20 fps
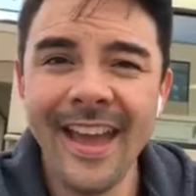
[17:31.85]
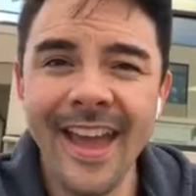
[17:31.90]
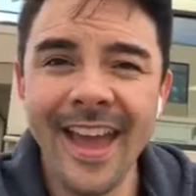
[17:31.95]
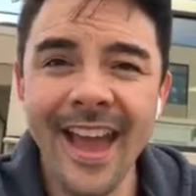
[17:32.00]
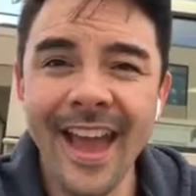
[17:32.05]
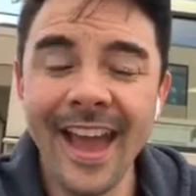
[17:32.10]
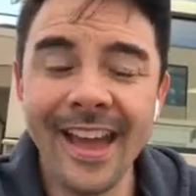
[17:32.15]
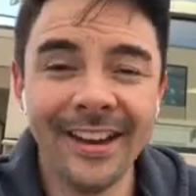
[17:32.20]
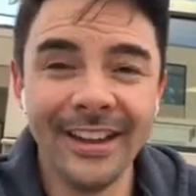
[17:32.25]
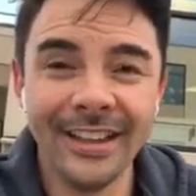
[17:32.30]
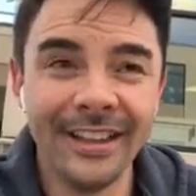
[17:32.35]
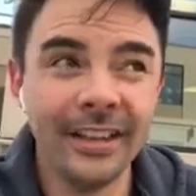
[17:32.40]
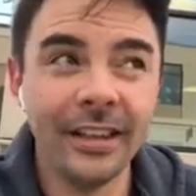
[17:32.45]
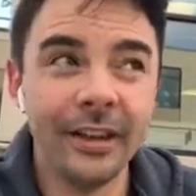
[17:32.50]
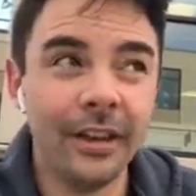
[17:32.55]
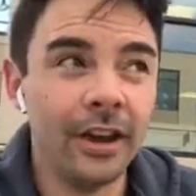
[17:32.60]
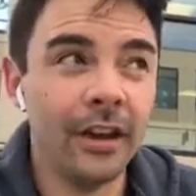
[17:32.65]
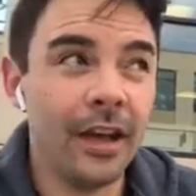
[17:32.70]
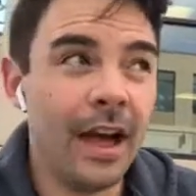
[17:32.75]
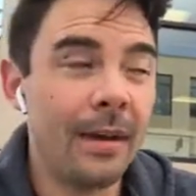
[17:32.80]
And,
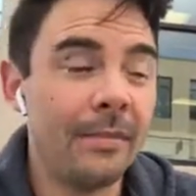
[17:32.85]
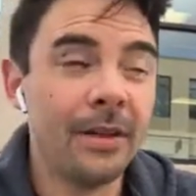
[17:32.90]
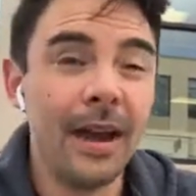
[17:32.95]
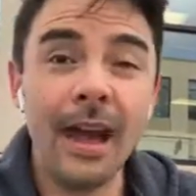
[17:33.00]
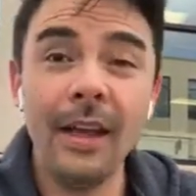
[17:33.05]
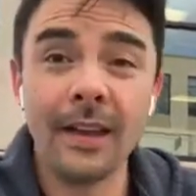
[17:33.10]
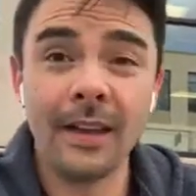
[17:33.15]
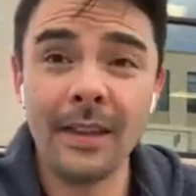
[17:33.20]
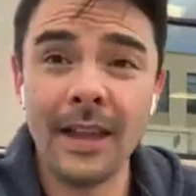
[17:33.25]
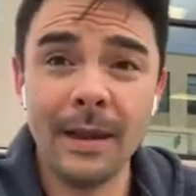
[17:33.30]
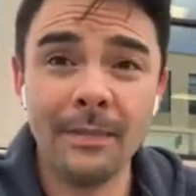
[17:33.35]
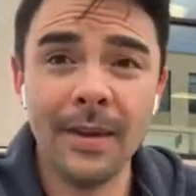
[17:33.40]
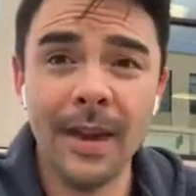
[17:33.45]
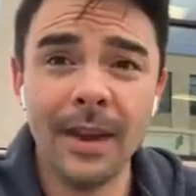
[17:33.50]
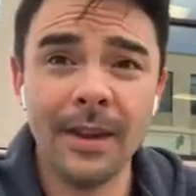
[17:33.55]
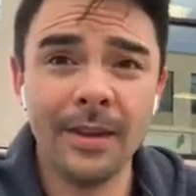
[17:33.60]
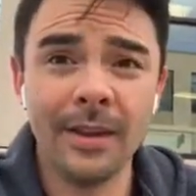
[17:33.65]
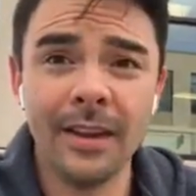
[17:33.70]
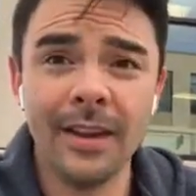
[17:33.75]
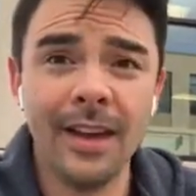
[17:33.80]
I look at that, I'm
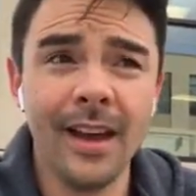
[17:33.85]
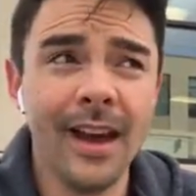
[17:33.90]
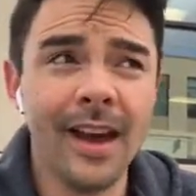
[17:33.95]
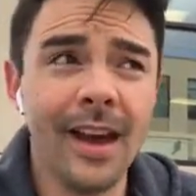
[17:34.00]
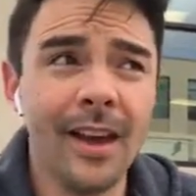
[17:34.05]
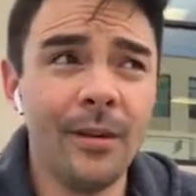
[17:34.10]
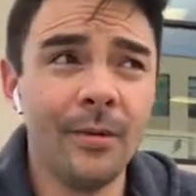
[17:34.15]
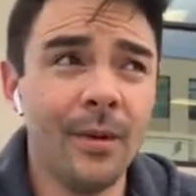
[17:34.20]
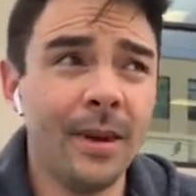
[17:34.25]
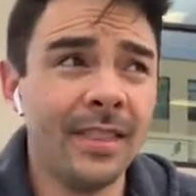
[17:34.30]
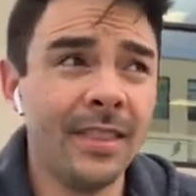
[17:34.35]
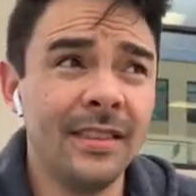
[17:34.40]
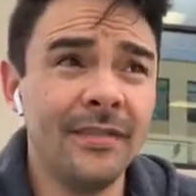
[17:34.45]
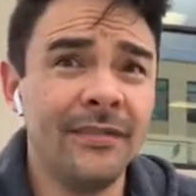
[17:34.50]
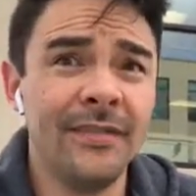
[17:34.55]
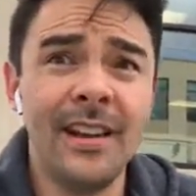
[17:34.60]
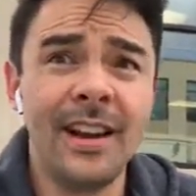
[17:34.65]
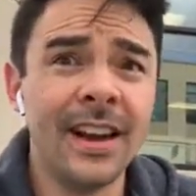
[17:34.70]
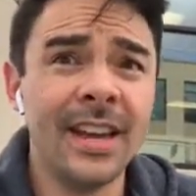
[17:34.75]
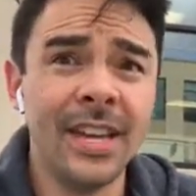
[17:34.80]
like, what the
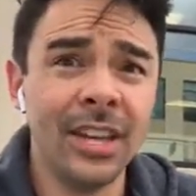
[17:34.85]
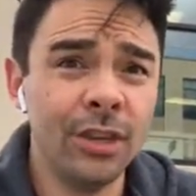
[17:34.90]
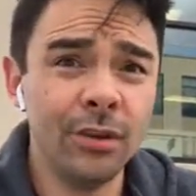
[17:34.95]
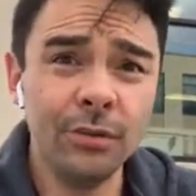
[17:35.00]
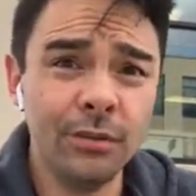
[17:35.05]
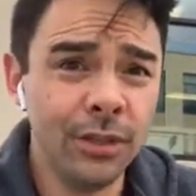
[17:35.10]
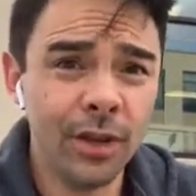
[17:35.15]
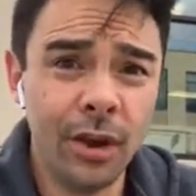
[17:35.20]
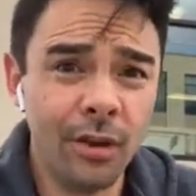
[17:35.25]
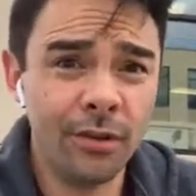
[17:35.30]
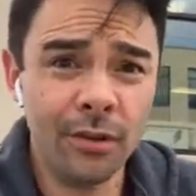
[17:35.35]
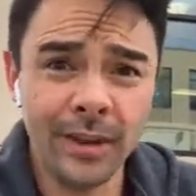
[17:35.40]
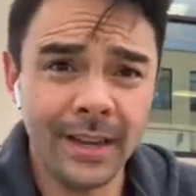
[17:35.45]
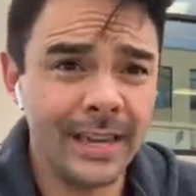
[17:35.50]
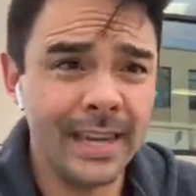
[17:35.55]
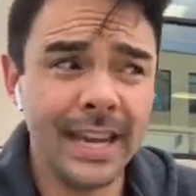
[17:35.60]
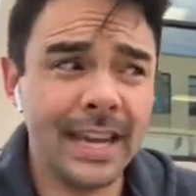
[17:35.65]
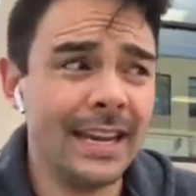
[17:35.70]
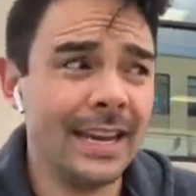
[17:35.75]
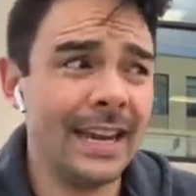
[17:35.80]
fuck? You don't
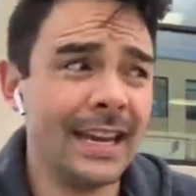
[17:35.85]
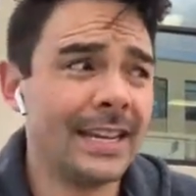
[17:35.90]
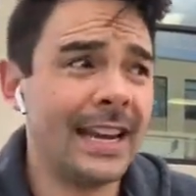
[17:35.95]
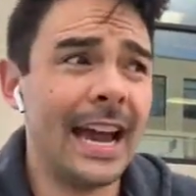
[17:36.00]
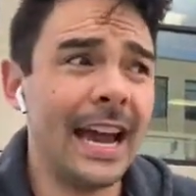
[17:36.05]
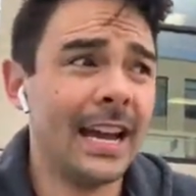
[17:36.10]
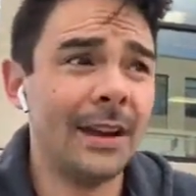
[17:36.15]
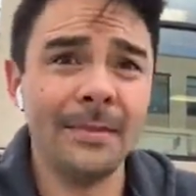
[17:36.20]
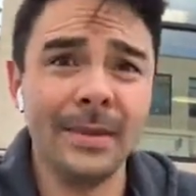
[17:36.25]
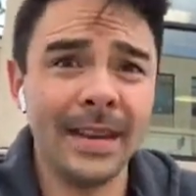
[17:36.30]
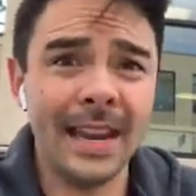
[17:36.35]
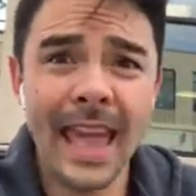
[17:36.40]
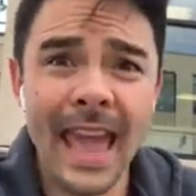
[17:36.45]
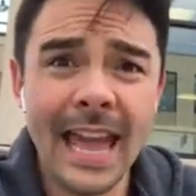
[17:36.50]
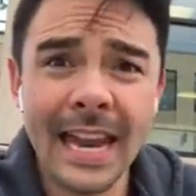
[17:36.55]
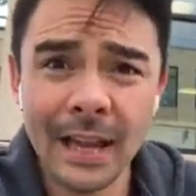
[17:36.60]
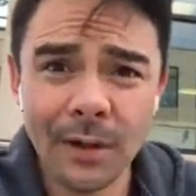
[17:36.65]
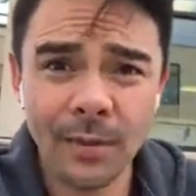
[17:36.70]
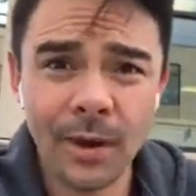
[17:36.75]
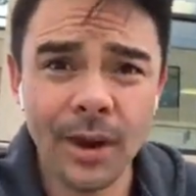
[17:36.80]
get entitlement
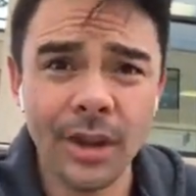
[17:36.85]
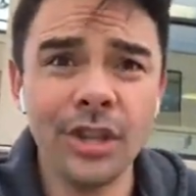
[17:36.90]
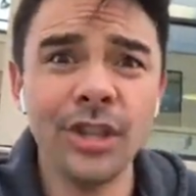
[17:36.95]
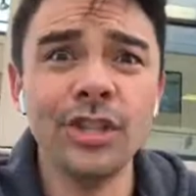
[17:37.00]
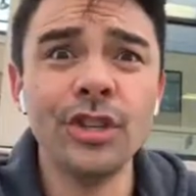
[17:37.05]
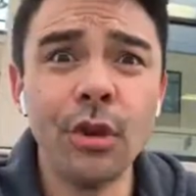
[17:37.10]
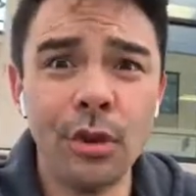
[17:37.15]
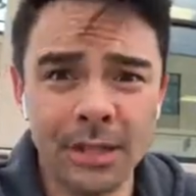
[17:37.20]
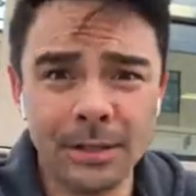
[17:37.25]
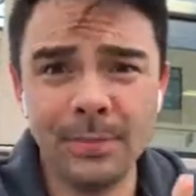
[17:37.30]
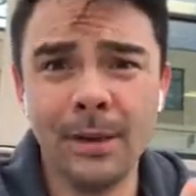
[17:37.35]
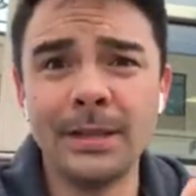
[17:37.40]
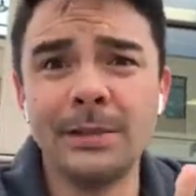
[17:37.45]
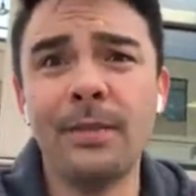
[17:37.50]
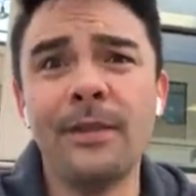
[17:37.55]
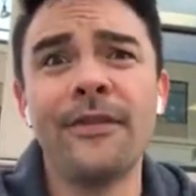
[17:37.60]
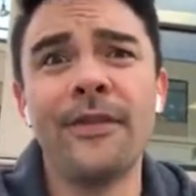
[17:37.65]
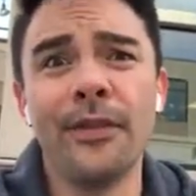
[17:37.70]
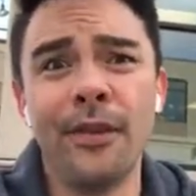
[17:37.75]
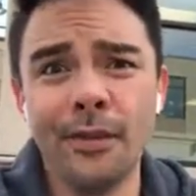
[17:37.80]
anywhere. You're
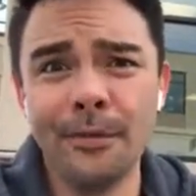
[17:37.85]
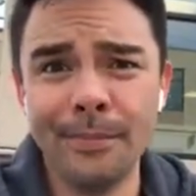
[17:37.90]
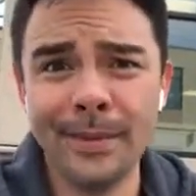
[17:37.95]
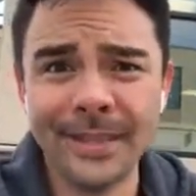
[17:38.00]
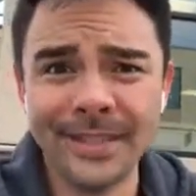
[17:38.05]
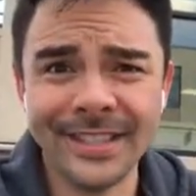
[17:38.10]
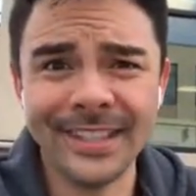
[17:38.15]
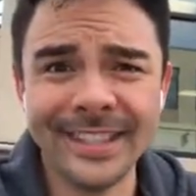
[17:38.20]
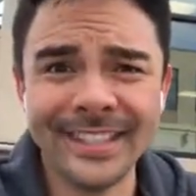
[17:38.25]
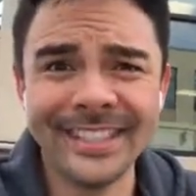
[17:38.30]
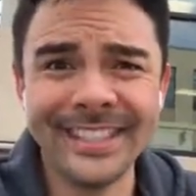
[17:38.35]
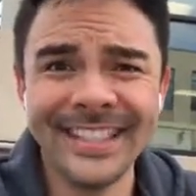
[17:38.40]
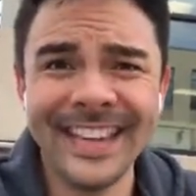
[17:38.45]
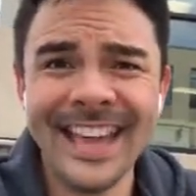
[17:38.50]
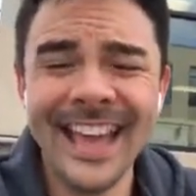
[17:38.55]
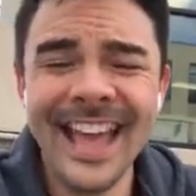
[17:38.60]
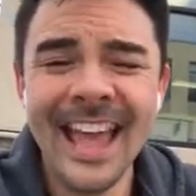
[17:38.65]
responsible for your own business.